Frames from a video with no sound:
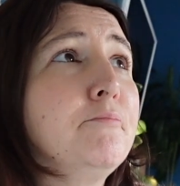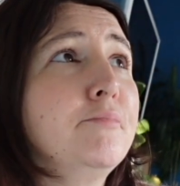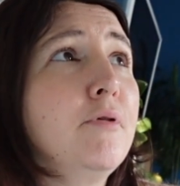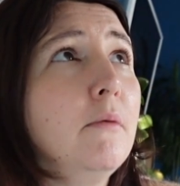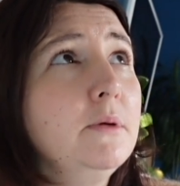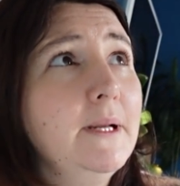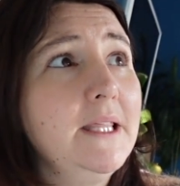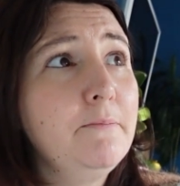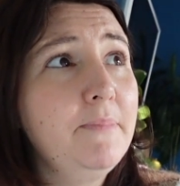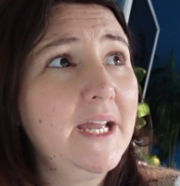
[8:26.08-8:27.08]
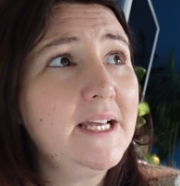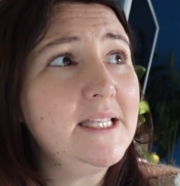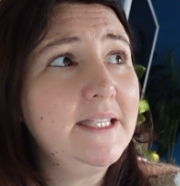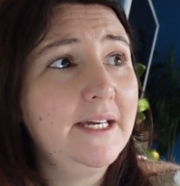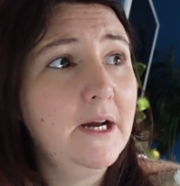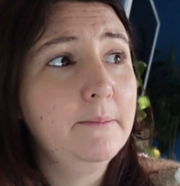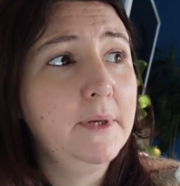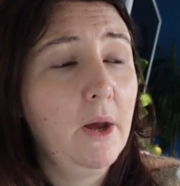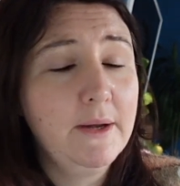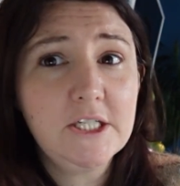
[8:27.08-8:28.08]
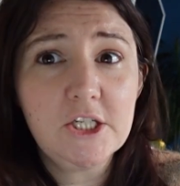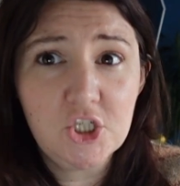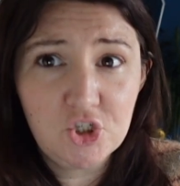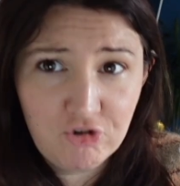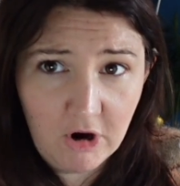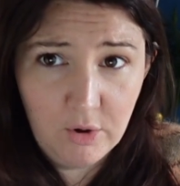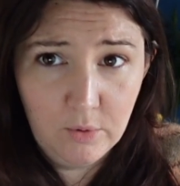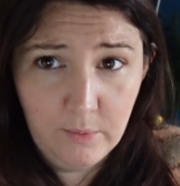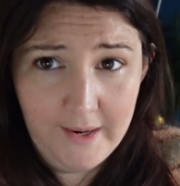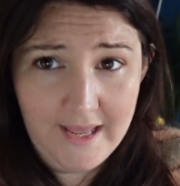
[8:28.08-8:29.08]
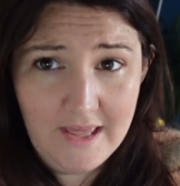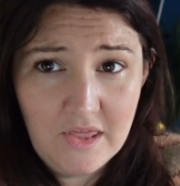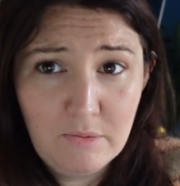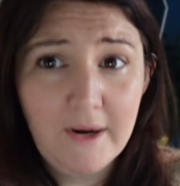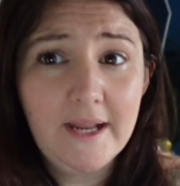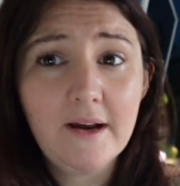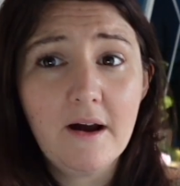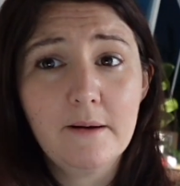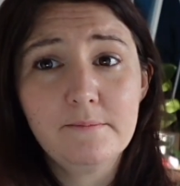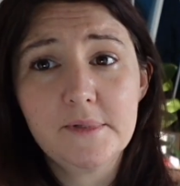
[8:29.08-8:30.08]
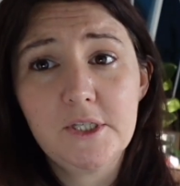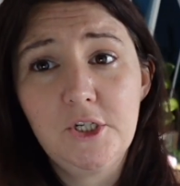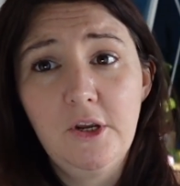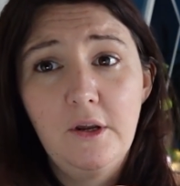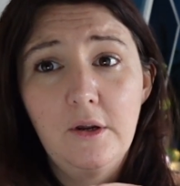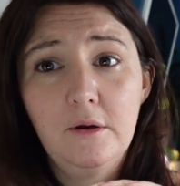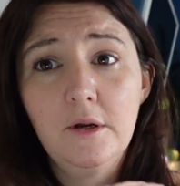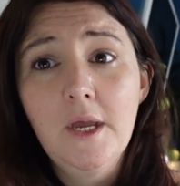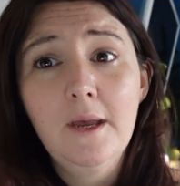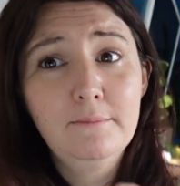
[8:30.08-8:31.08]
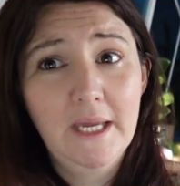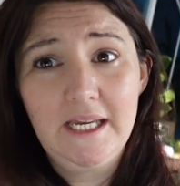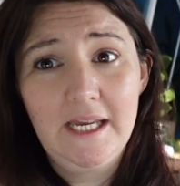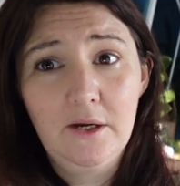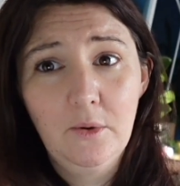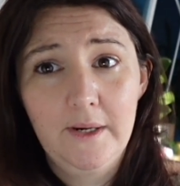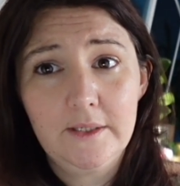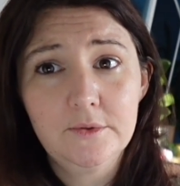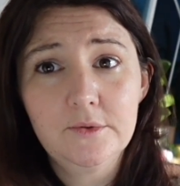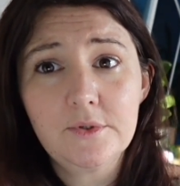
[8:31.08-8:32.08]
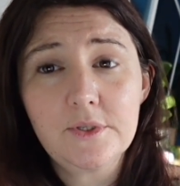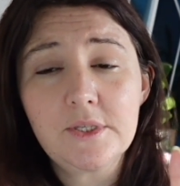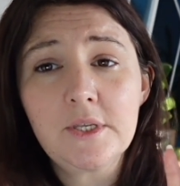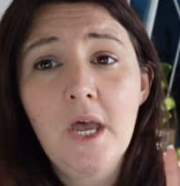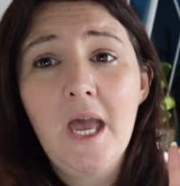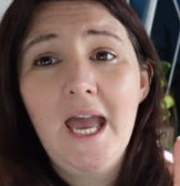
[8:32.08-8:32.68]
probably the biggest thing I'm going to struggle with when it comes to making quilts